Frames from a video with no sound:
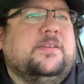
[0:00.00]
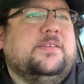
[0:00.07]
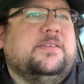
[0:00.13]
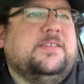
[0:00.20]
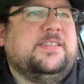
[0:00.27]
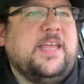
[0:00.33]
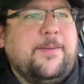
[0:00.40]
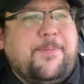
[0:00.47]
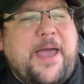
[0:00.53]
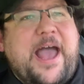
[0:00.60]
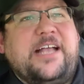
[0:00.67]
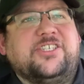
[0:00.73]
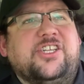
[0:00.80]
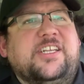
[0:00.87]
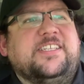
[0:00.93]
Stay
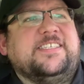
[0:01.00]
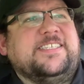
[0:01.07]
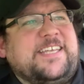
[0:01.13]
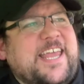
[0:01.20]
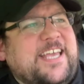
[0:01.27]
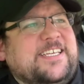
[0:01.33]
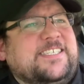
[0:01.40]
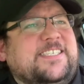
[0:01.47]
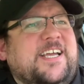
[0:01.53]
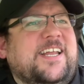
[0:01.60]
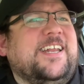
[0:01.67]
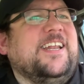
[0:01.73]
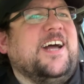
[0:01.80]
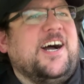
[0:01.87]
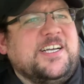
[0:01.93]
passionate, stay
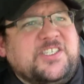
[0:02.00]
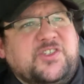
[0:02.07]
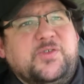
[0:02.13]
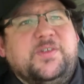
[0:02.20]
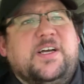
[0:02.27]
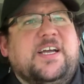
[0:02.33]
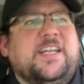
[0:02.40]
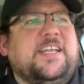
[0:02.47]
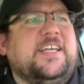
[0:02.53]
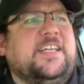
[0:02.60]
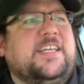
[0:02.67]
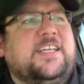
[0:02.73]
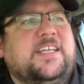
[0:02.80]
excited, us united.